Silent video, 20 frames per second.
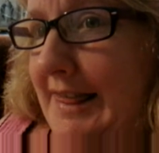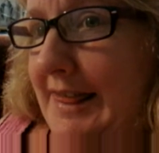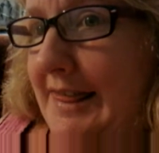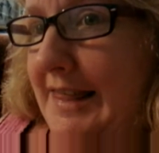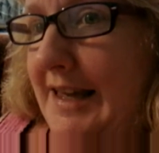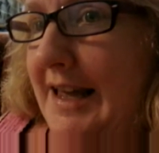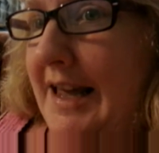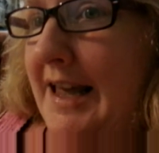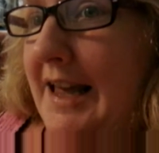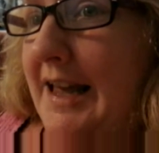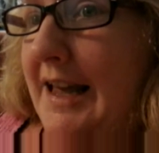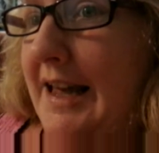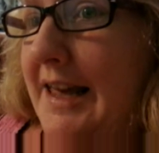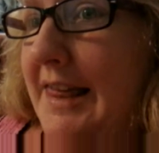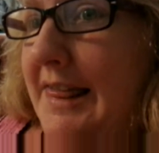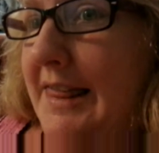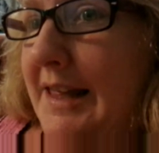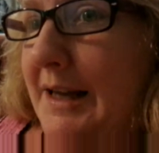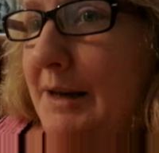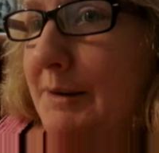
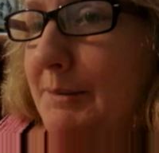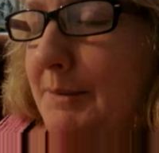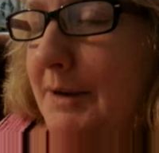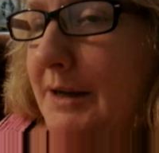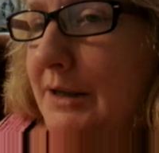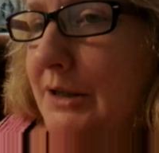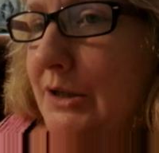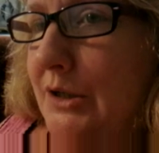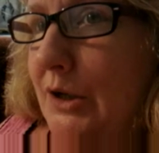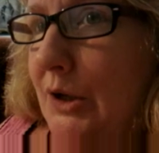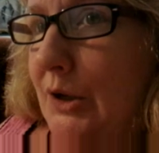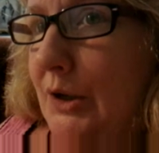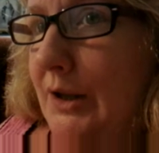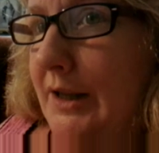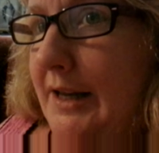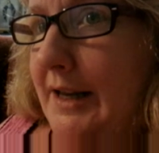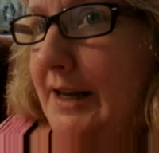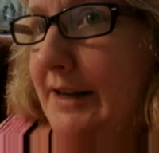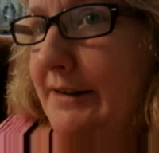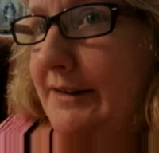think that my
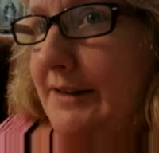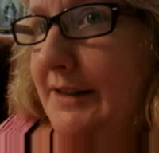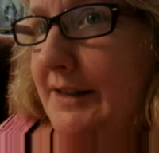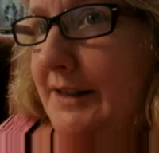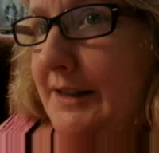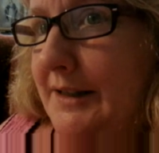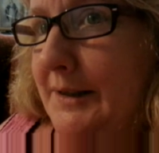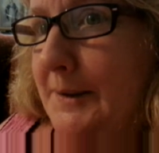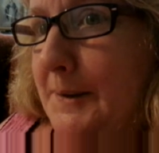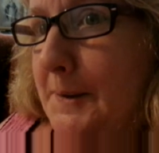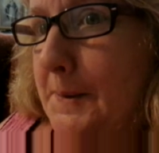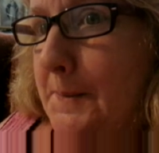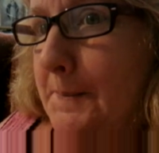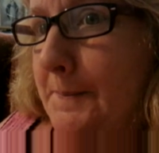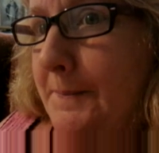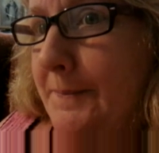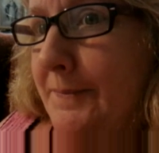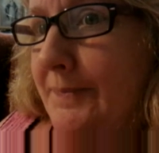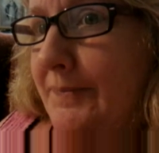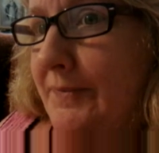soul had the
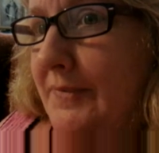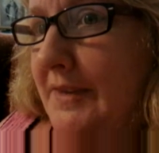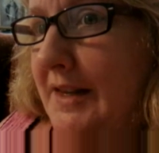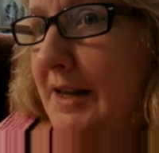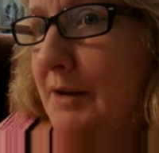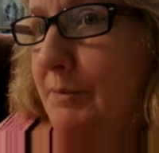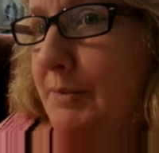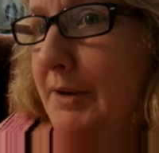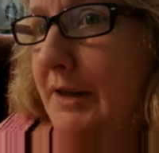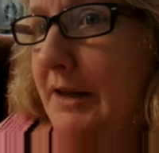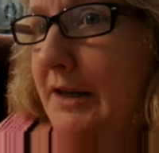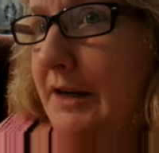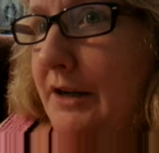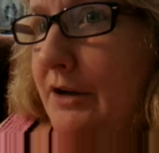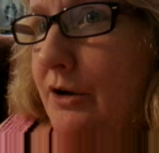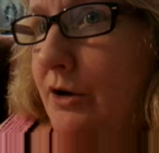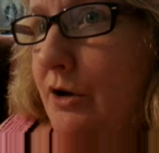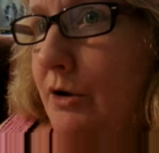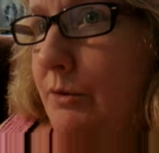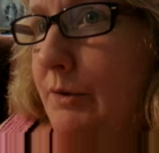
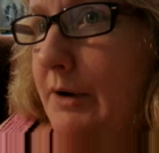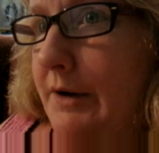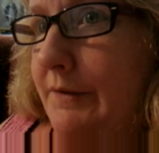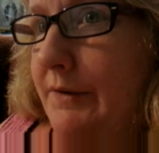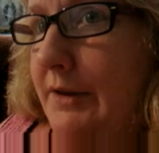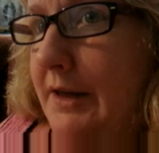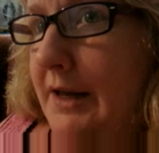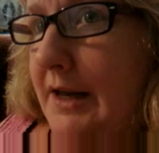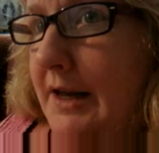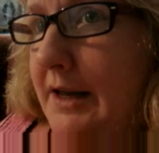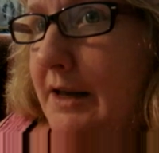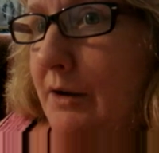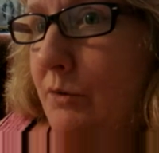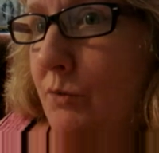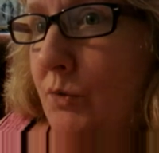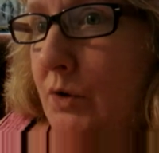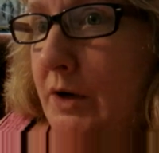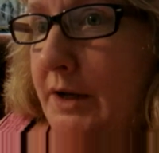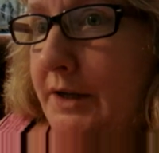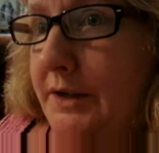ability to go wherever the heck
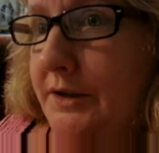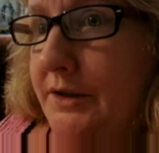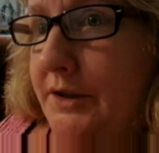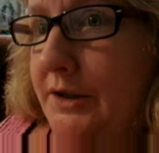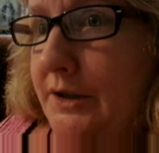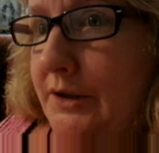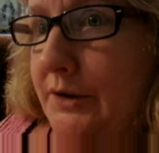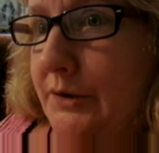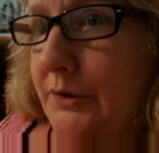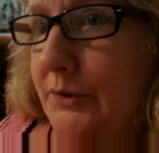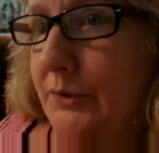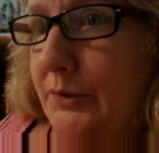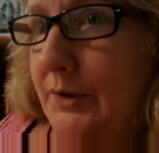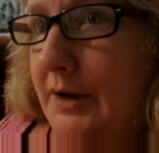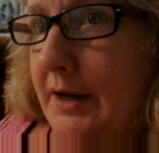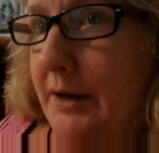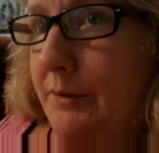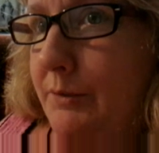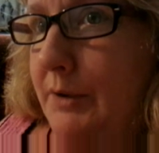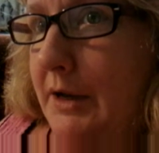it wanted to.
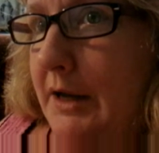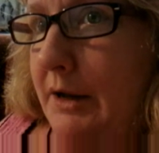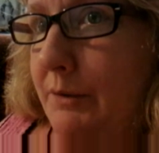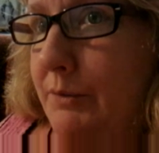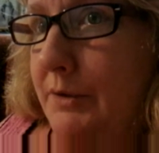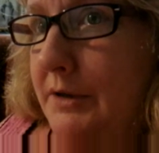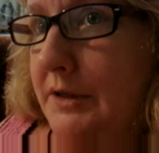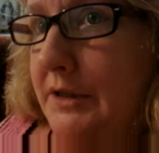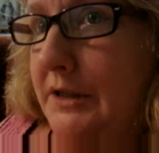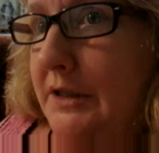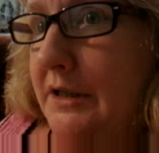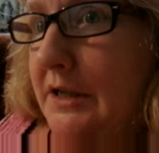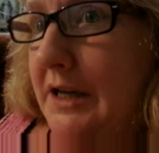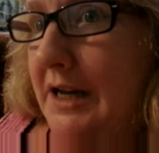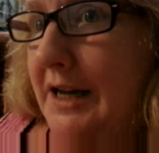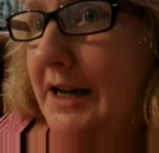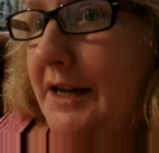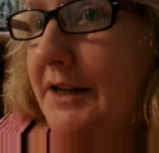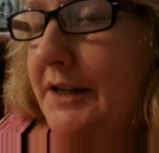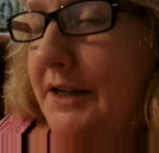I, I was
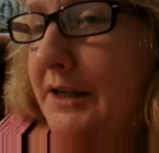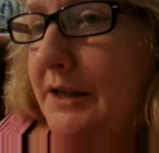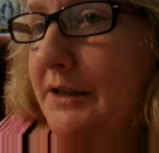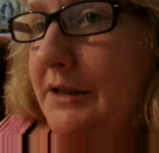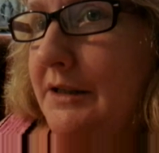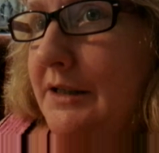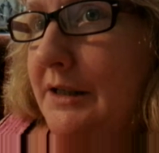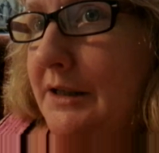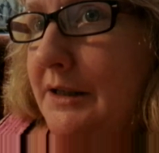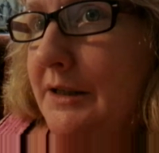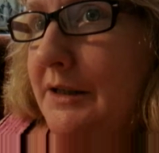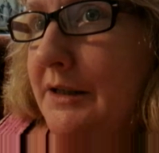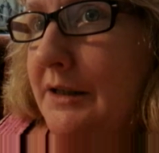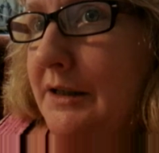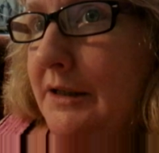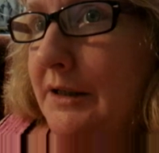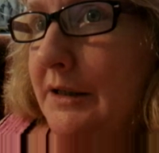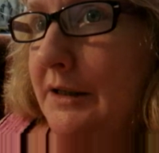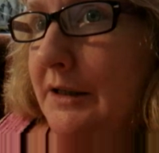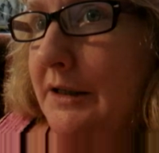guided
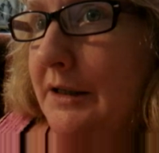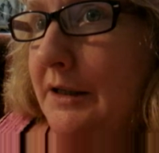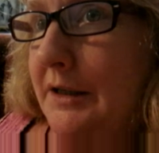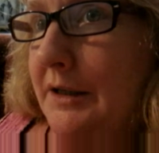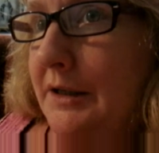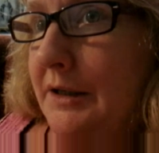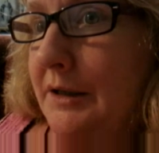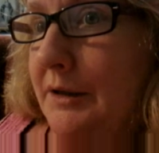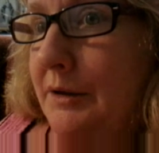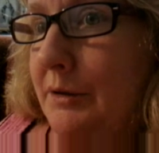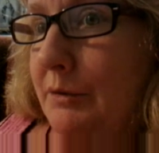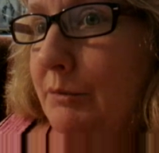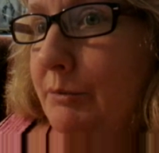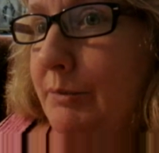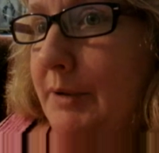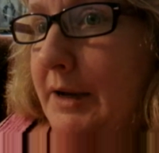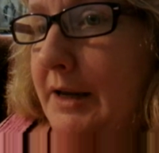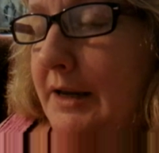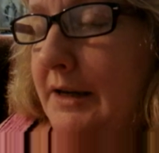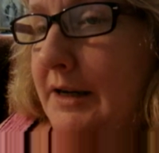
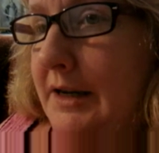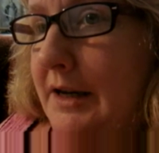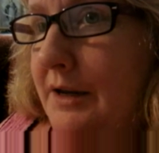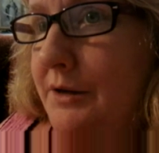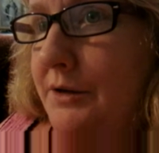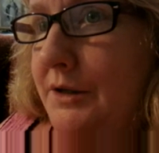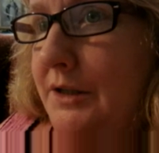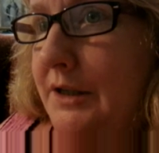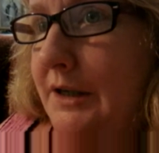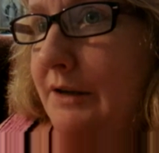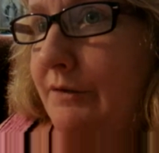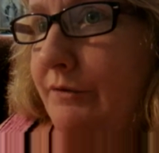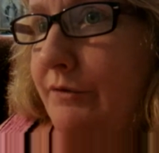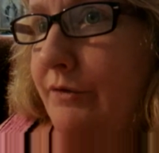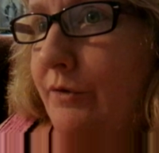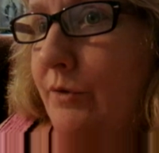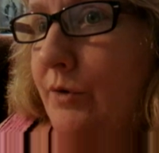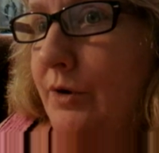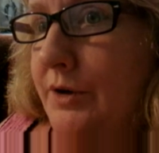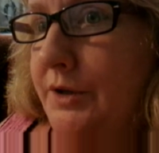by an unseen
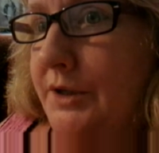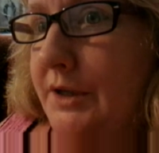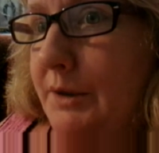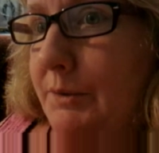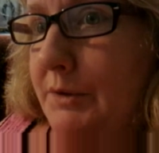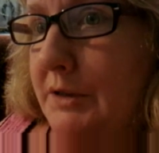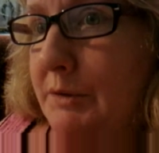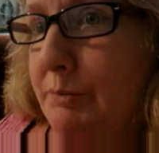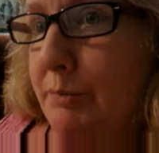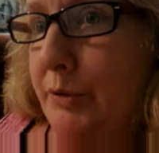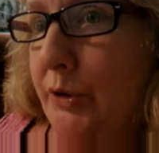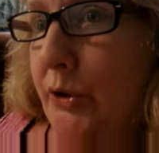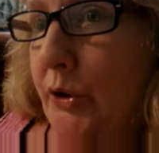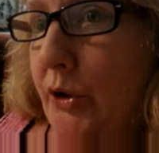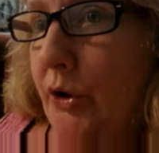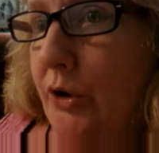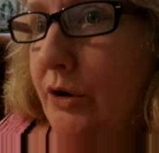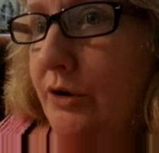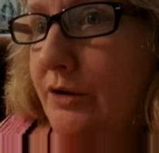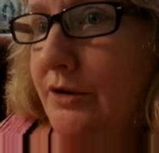force. I was
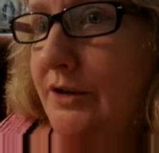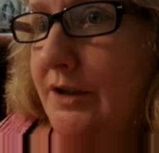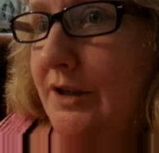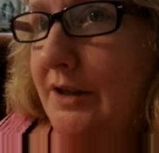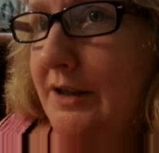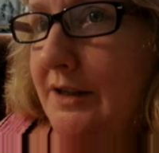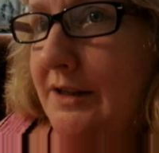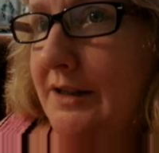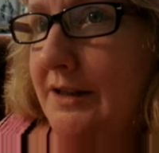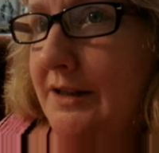pulled